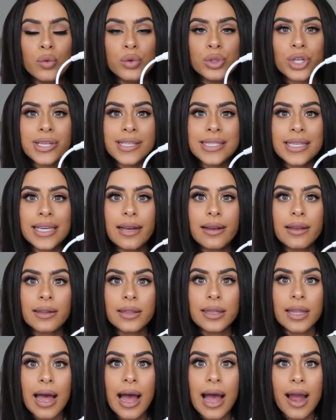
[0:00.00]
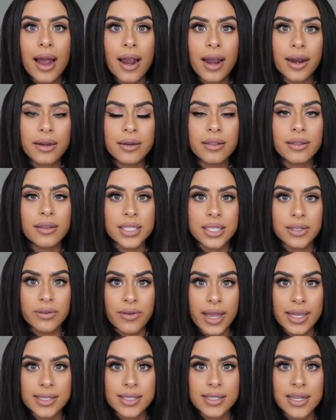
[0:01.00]
you just glide the
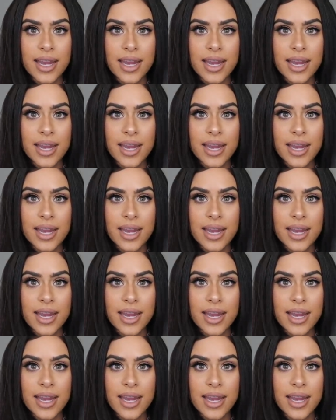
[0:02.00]
device